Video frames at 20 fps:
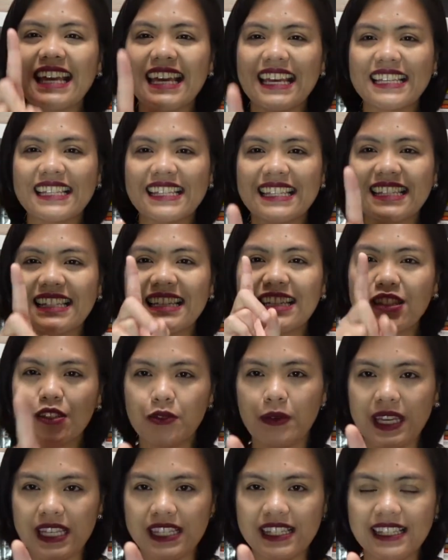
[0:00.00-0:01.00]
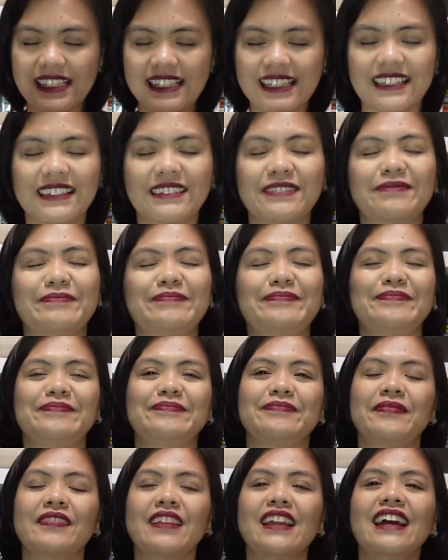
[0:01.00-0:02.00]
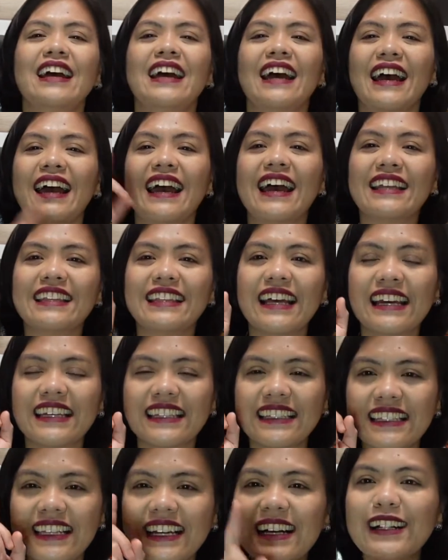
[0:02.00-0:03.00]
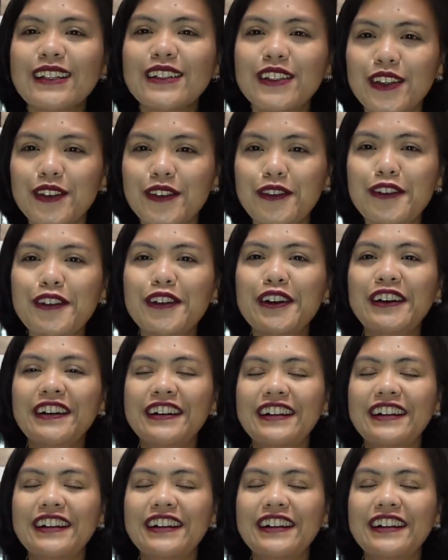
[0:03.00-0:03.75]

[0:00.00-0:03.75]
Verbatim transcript: is the twist, and I tell you,